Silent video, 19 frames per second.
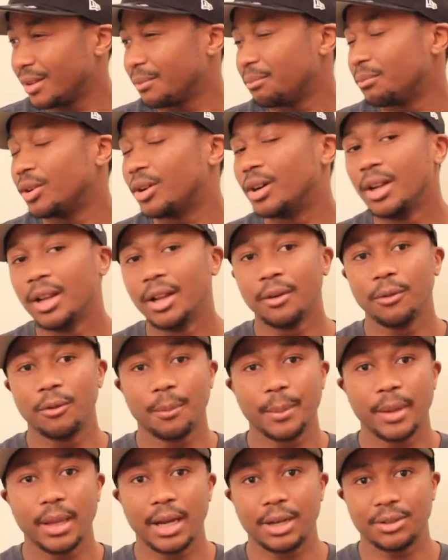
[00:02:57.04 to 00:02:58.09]
but
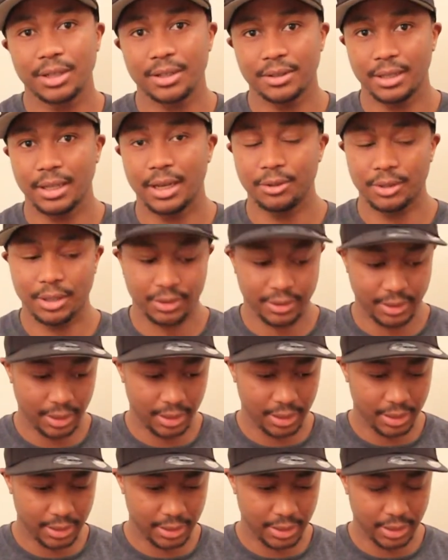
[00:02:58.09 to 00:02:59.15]
with me, I was
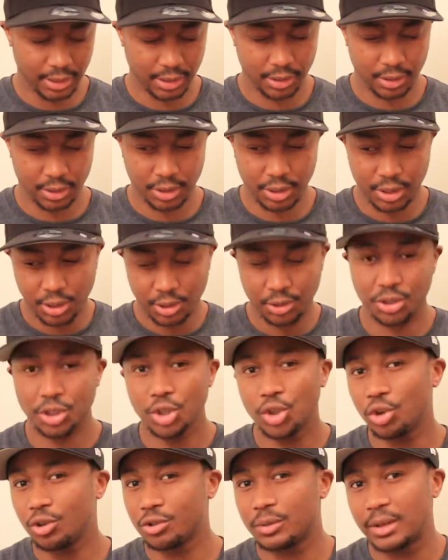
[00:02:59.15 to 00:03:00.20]
thinking, I was like,
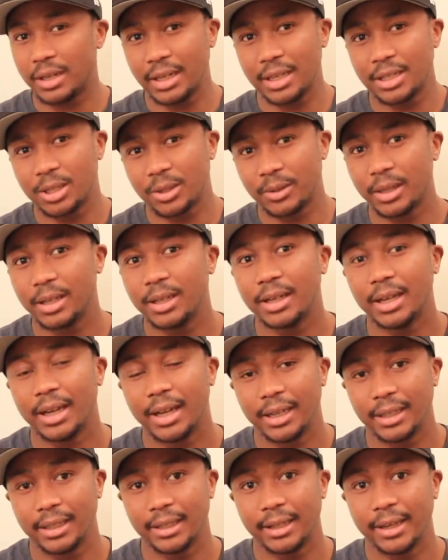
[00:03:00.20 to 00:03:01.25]
she knows where it is already.
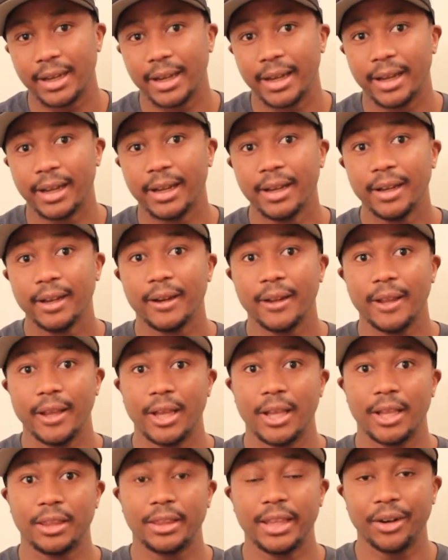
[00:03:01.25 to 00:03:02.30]
And yeah,
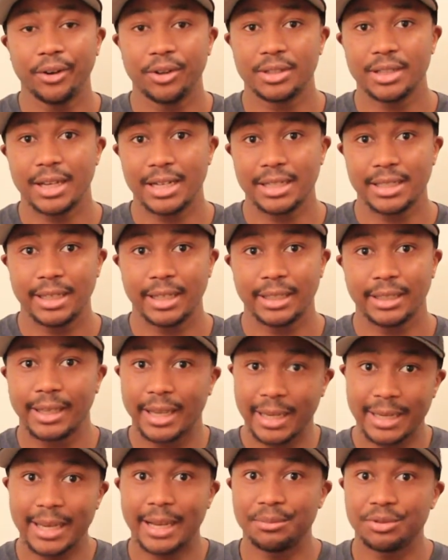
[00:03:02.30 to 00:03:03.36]
Thanos actually
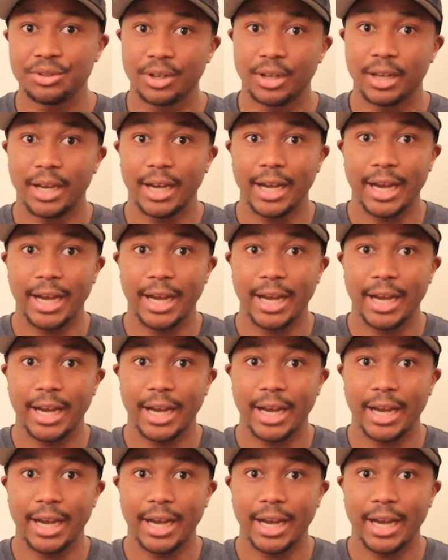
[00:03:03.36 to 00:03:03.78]
kidnaps her